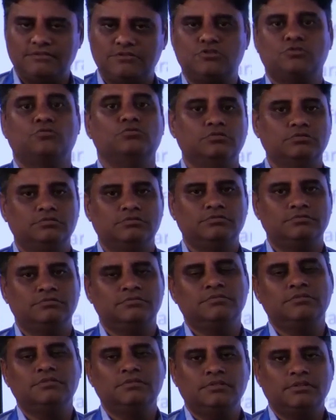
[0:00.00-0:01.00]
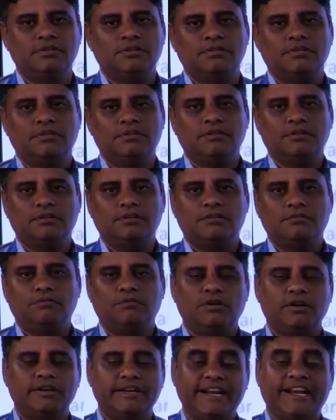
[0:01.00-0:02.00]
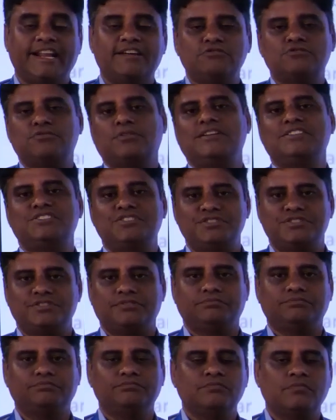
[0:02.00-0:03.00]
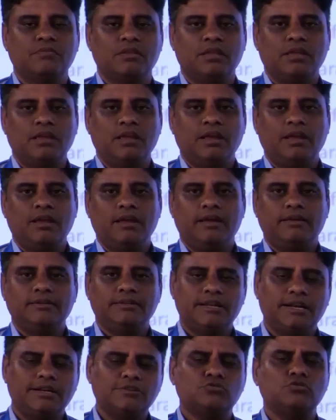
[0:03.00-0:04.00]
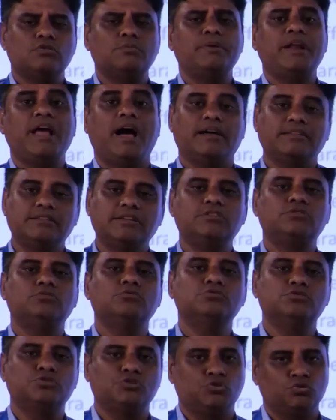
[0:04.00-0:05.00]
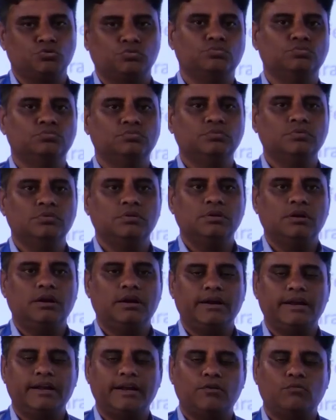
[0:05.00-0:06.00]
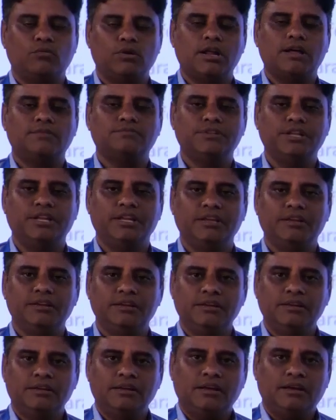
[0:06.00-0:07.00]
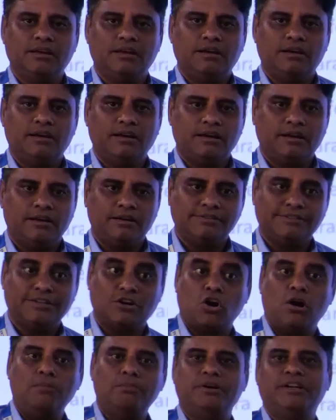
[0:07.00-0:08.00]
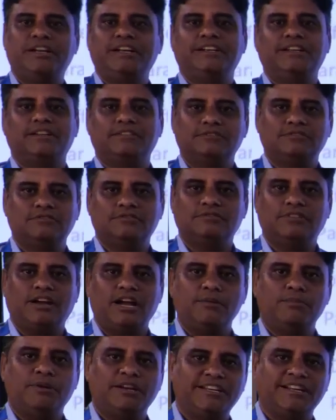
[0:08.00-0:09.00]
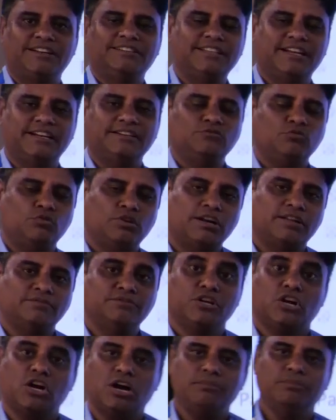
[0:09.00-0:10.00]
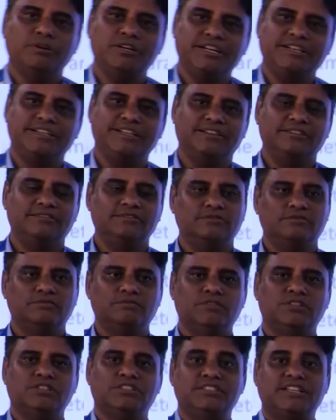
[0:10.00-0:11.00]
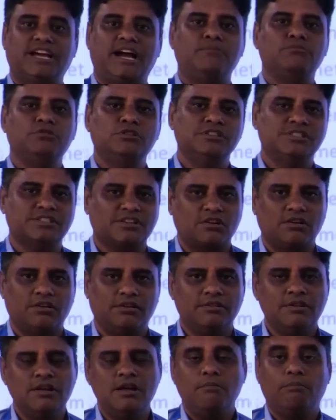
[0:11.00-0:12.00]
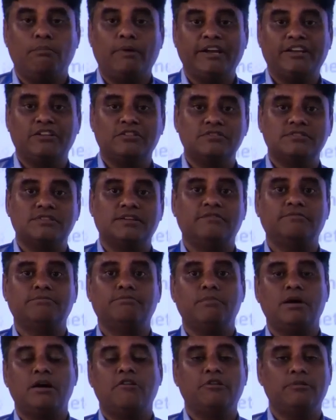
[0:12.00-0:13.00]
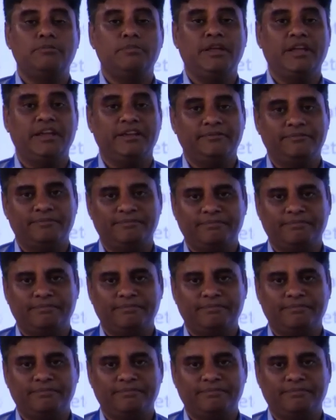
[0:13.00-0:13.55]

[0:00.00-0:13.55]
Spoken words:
tool for data visualization. And there are so many other tools too. And one of the competitor, I may tell that one of the competitor with the Tableau is called Microsoft Power BI.